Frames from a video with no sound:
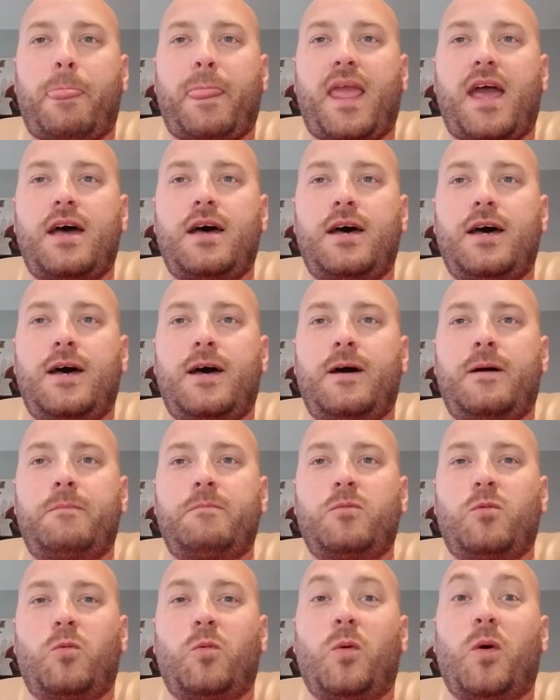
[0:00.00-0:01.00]

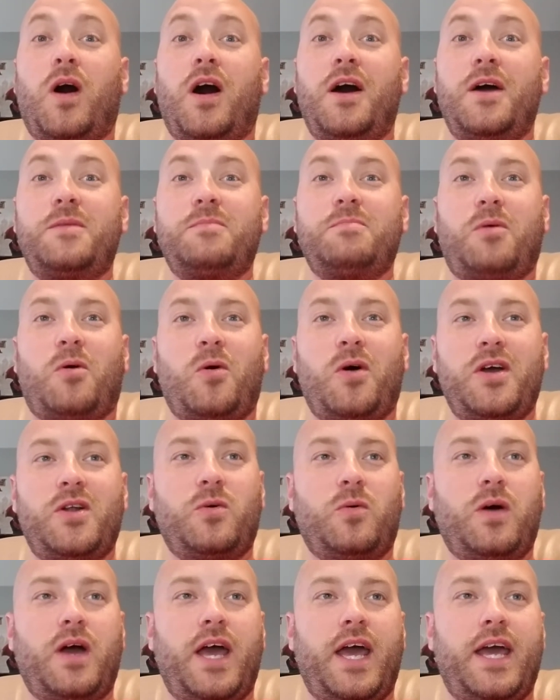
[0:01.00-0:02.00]
1 point
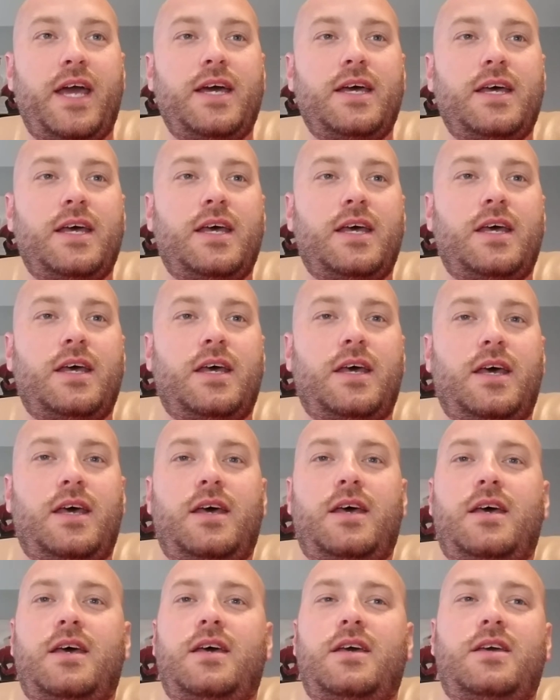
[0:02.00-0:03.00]
away.
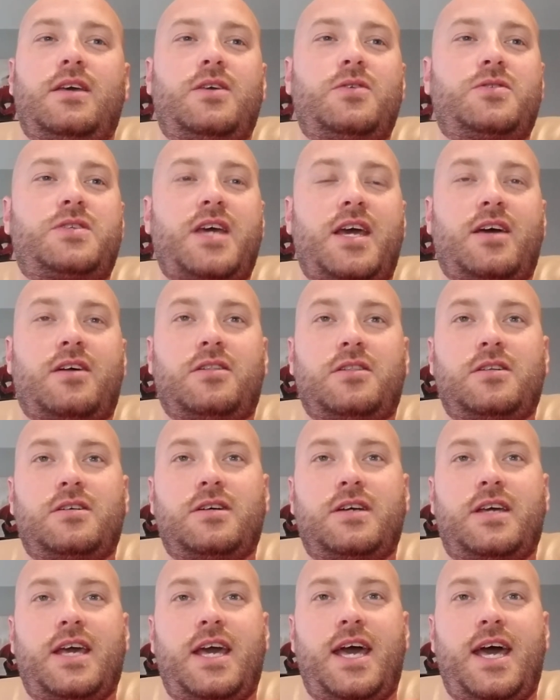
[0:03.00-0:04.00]
You take a
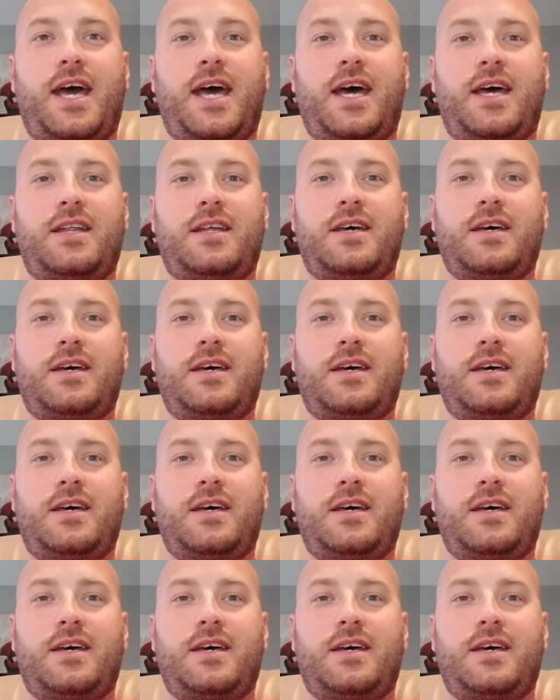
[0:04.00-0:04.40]
look at